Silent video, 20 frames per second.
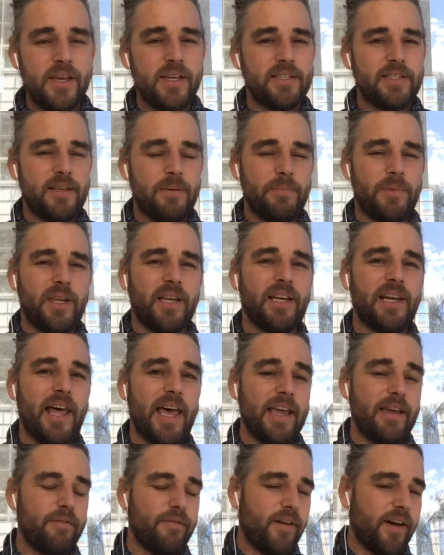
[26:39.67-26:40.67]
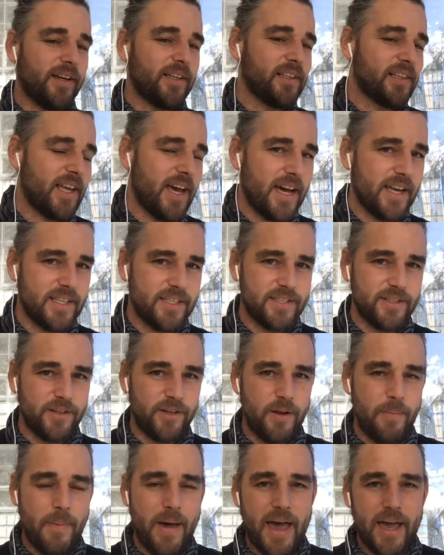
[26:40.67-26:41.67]
Something like Final Cut
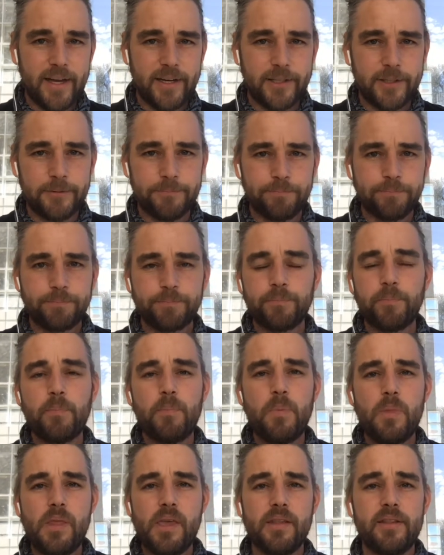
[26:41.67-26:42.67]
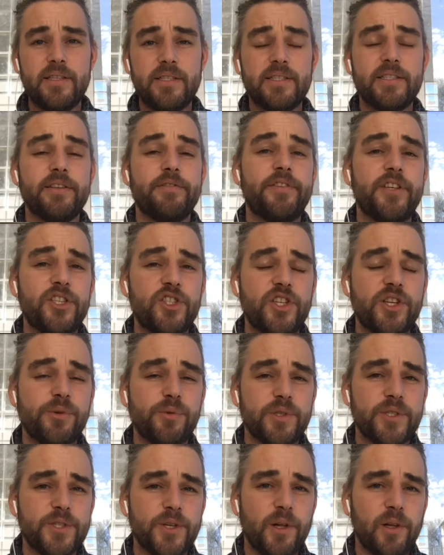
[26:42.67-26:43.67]
on a Mac. There's DaVinci
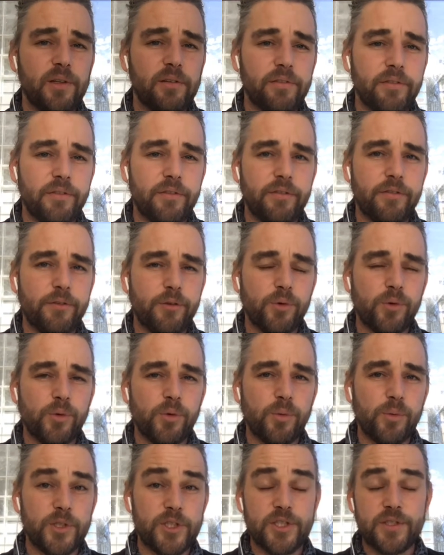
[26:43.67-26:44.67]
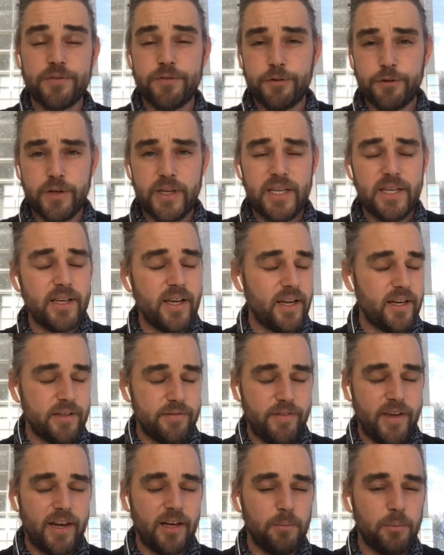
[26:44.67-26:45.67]
Resolve, which is free and
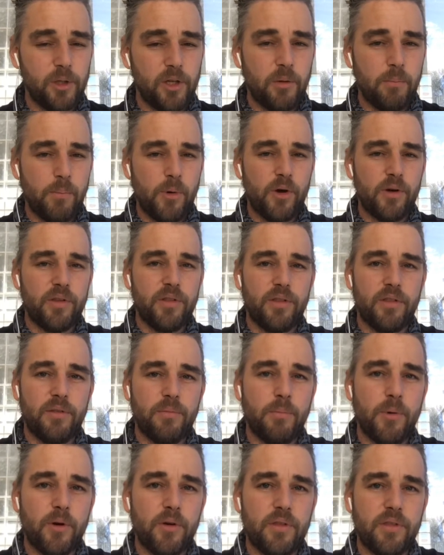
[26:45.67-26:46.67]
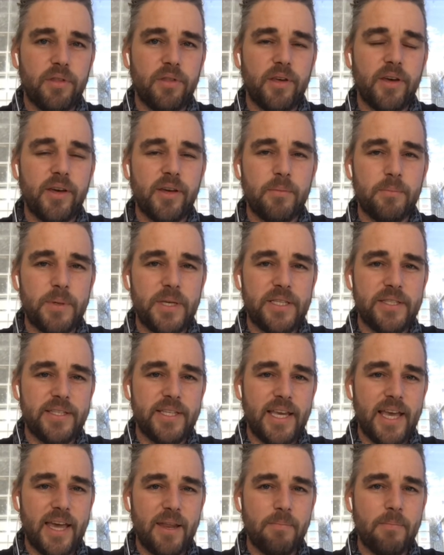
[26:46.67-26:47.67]
available on both
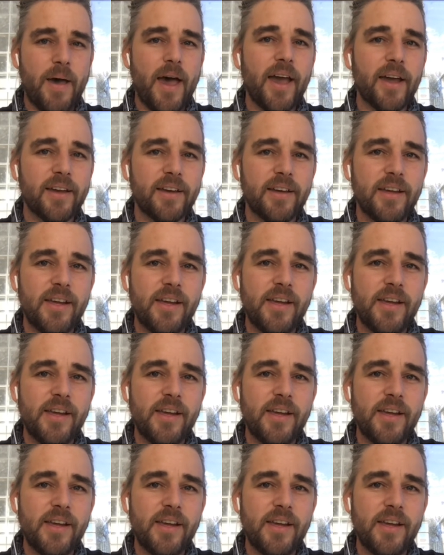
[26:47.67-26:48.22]
PC and Mac.